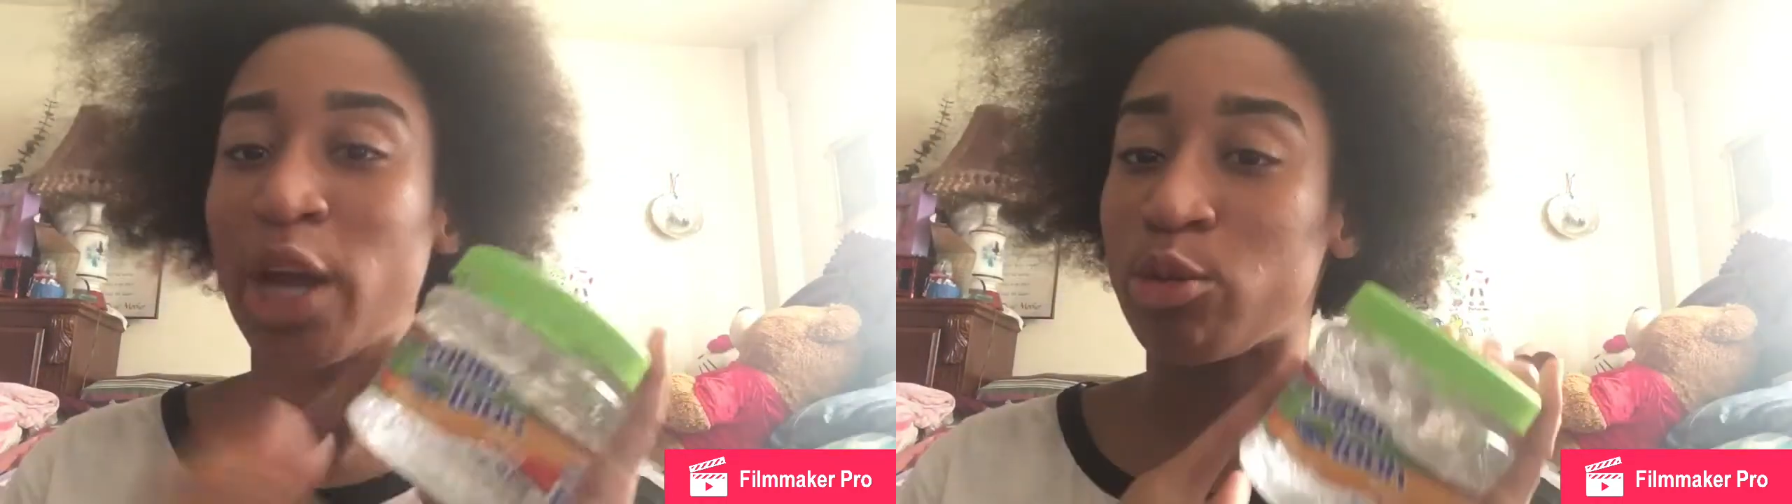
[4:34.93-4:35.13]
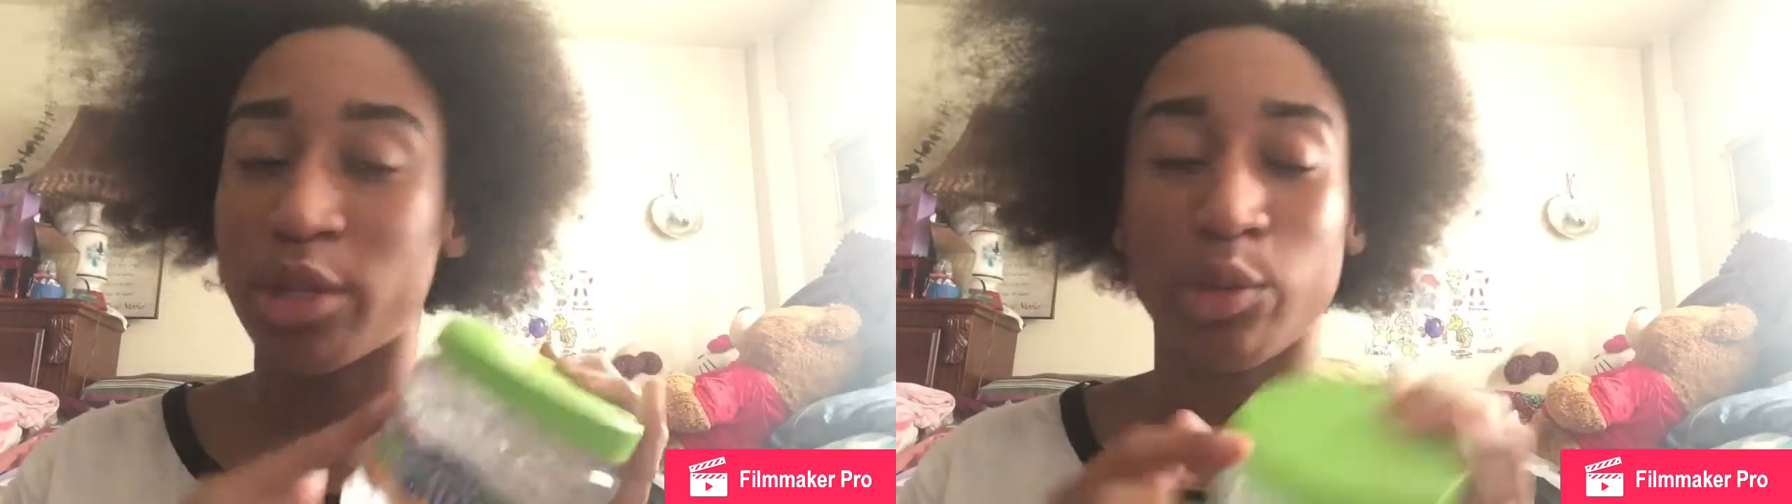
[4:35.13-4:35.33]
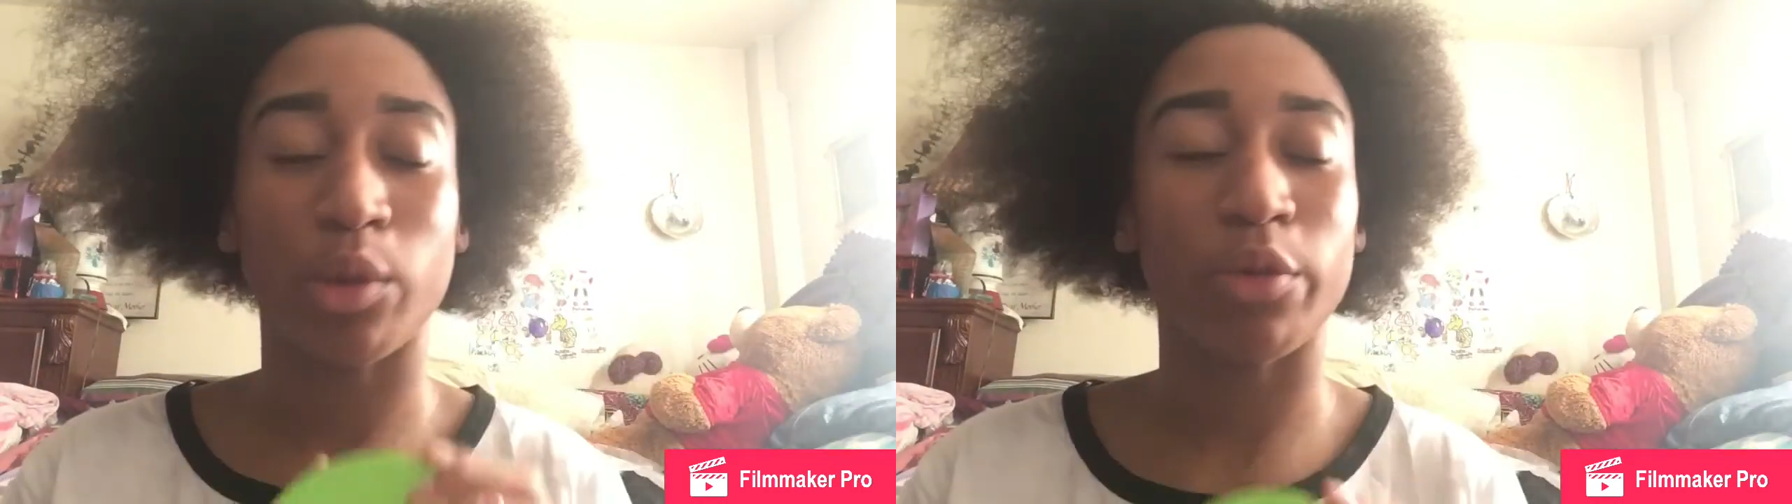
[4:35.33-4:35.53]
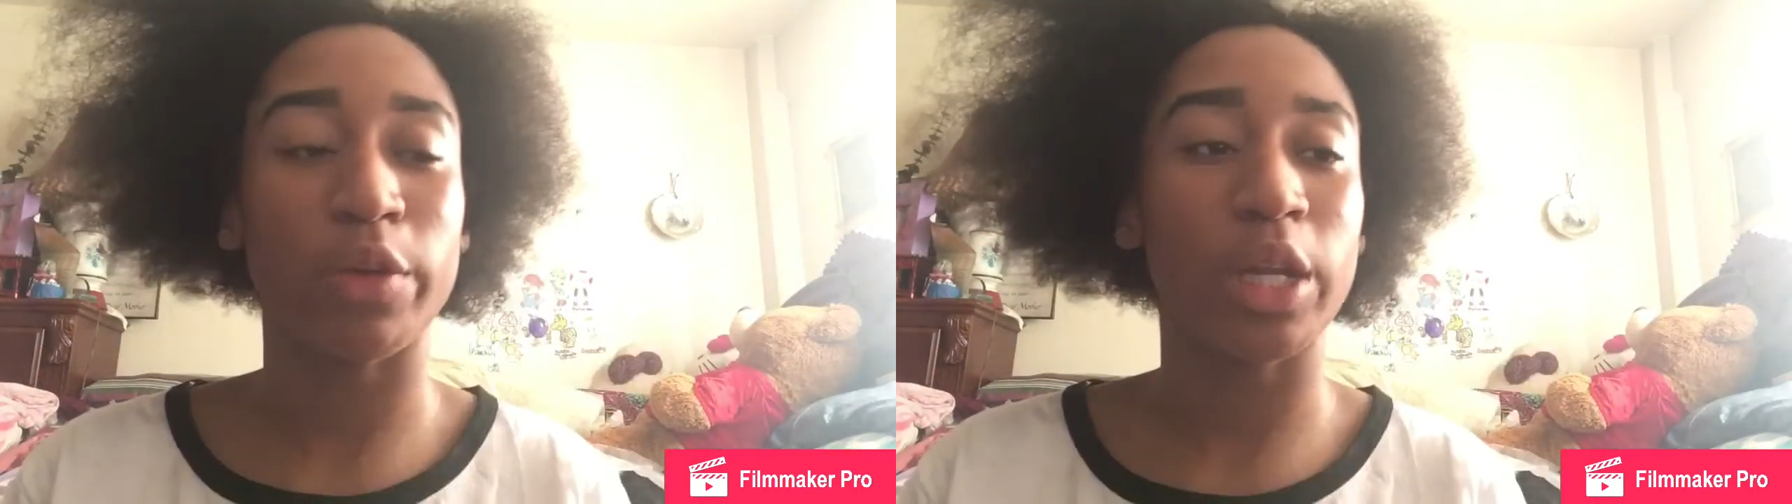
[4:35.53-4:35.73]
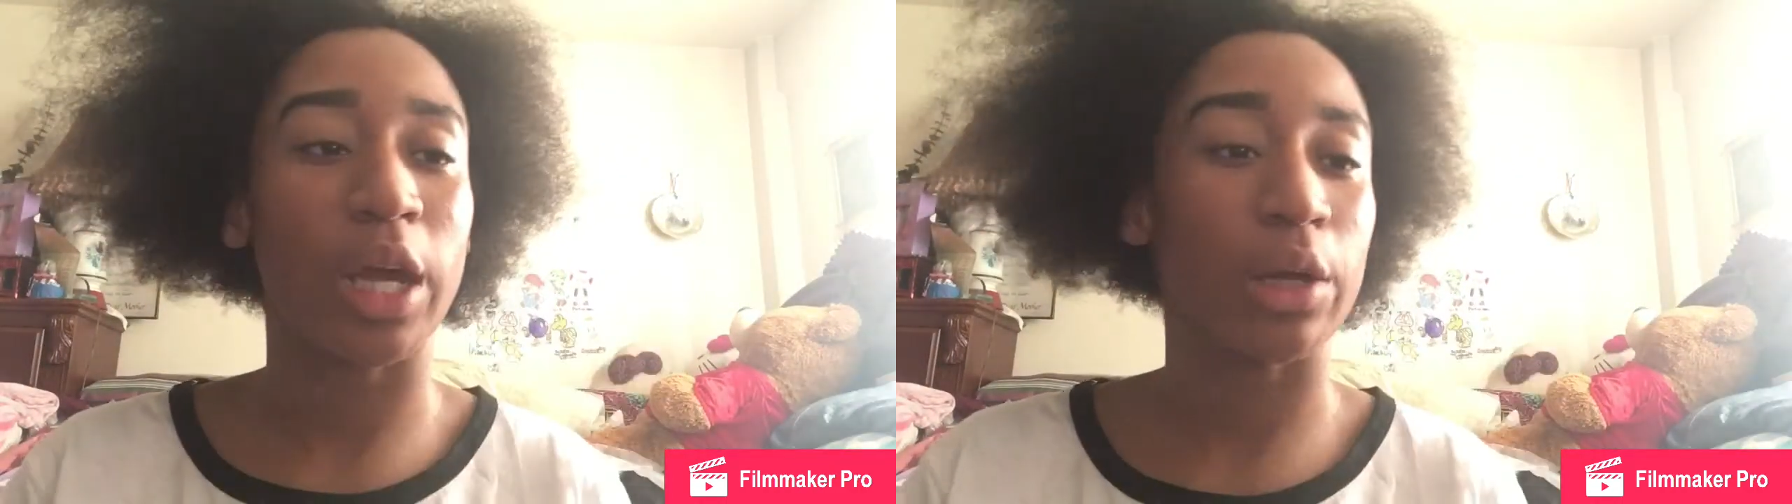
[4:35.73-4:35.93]
I use this one
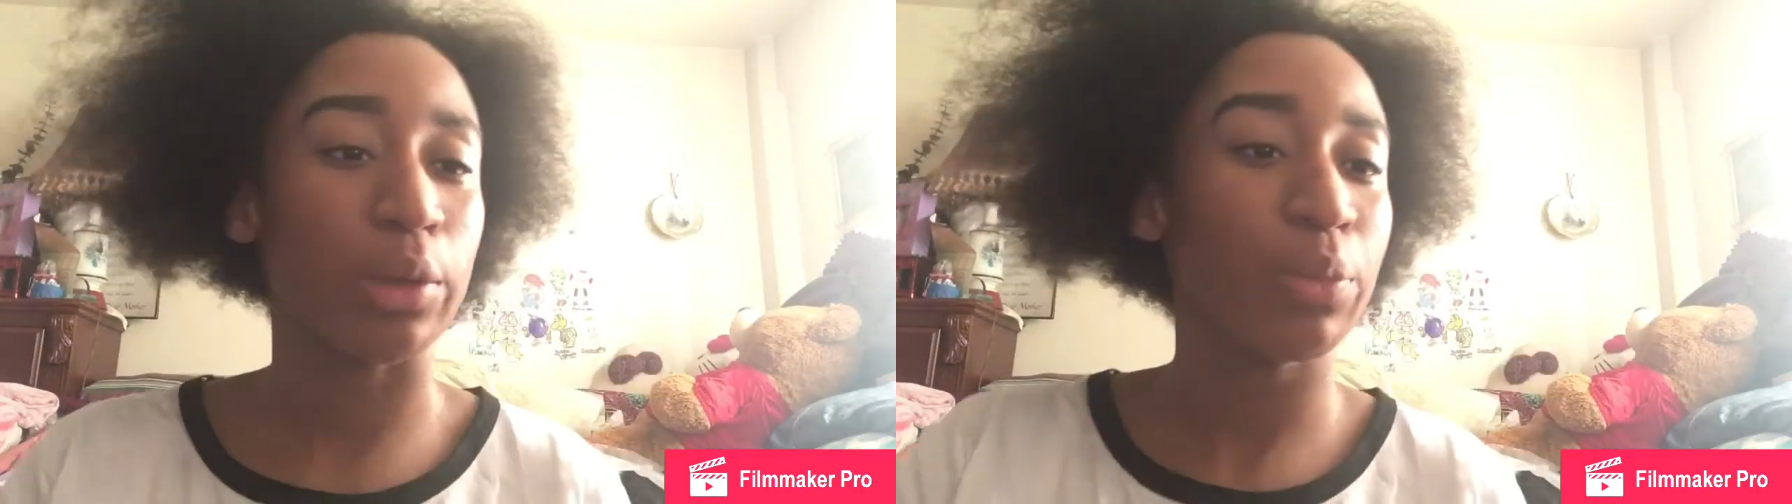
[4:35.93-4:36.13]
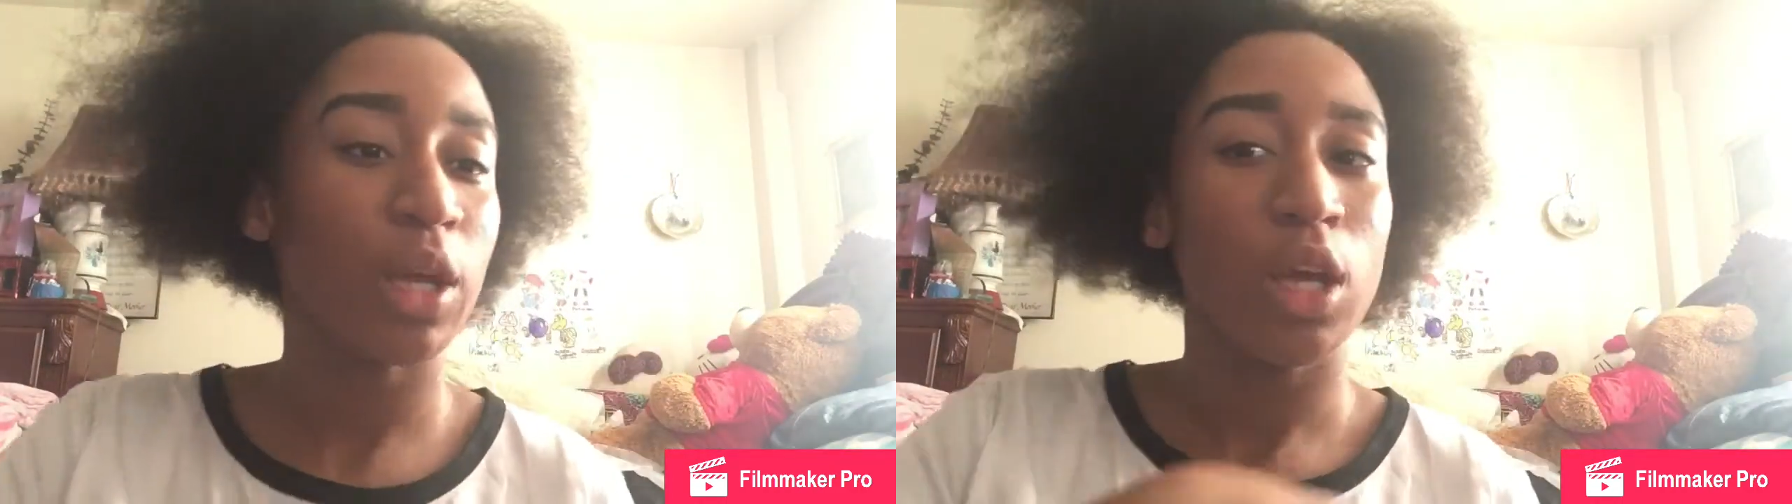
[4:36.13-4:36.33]
for now